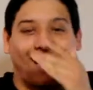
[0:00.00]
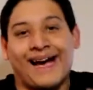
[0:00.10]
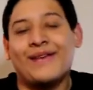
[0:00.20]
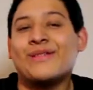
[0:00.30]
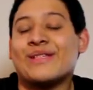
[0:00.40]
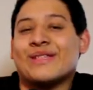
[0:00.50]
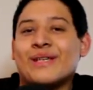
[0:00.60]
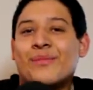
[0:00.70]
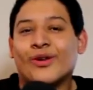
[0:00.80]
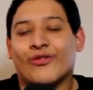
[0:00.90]
I used a
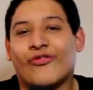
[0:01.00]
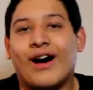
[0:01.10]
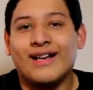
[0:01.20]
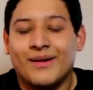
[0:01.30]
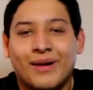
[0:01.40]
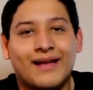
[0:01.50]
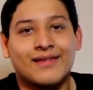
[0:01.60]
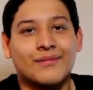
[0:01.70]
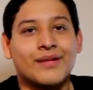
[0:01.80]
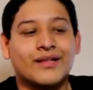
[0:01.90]
similar font in my
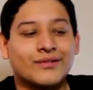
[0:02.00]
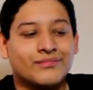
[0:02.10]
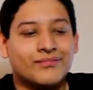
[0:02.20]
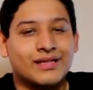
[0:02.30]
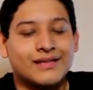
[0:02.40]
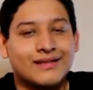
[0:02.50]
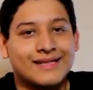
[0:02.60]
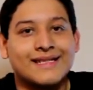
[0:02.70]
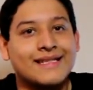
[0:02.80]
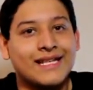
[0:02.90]
thumbnail to
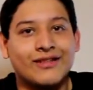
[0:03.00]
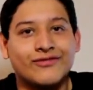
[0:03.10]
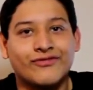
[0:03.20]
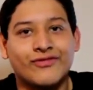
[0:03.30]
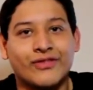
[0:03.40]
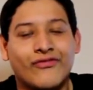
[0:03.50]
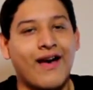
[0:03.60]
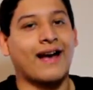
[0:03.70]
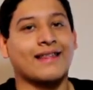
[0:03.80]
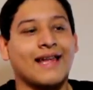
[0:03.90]
deceive the
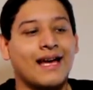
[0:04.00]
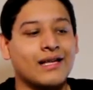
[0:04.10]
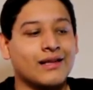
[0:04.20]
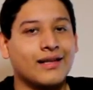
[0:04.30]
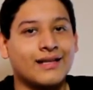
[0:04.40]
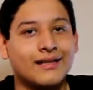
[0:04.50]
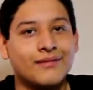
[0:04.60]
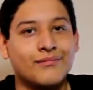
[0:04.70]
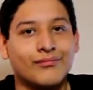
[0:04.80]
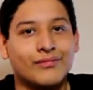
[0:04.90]
fact that
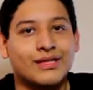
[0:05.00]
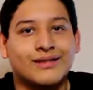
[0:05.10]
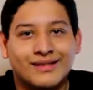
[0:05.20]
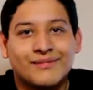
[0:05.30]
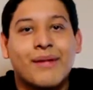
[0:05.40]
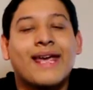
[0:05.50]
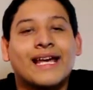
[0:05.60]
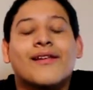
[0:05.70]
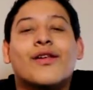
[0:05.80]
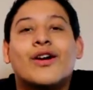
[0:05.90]
to make
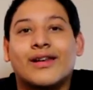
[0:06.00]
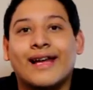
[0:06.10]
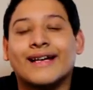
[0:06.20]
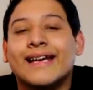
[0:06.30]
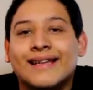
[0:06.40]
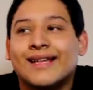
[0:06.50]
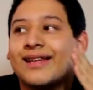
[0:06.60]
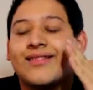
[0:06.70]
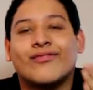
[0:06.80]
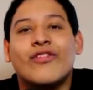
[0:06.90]
it look like a
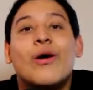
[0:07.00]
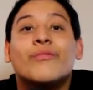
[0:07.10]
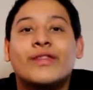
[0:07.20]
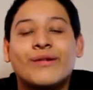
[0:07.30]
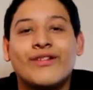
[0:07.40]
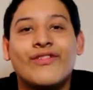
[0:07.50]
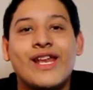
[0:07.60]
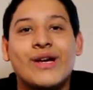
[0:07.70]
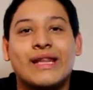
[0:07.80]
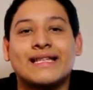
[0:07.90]
film theory
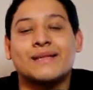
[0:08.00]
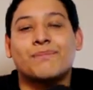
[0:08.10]
video. That's